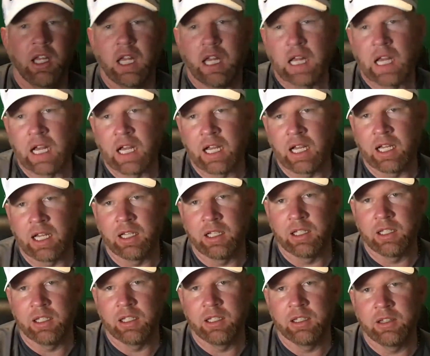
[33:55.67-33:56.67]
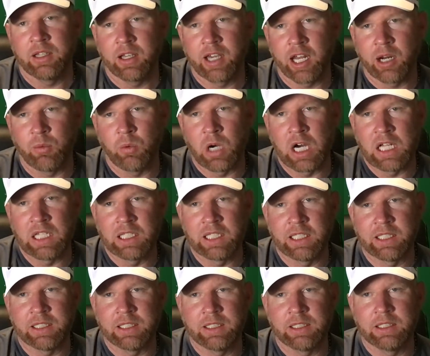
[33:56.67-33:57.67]
They got a
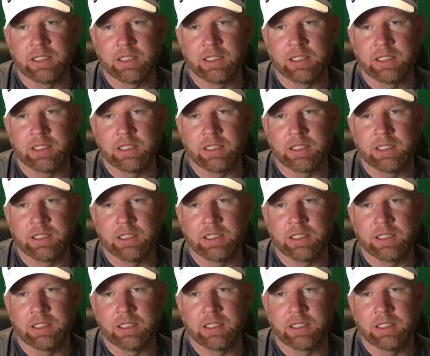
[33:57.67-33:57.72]
wallet.